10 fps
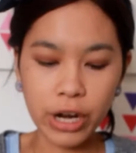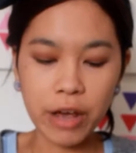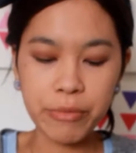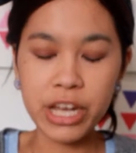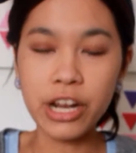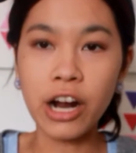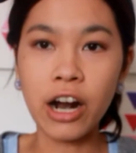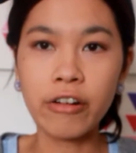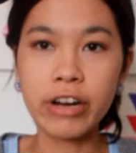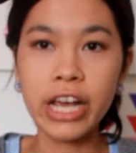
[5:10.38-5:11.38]
When I'm in a
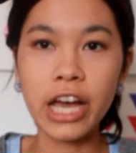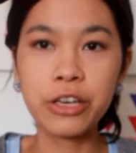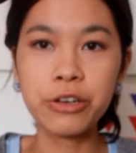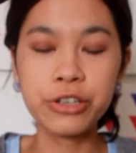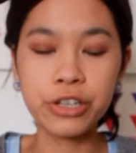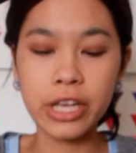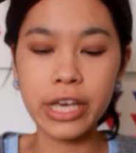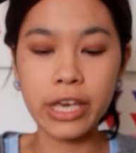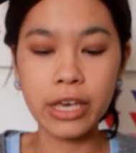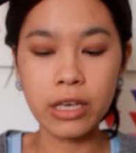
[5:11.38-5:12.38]
hurry, I
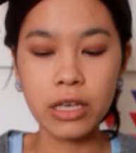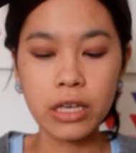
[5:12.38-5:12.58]
usually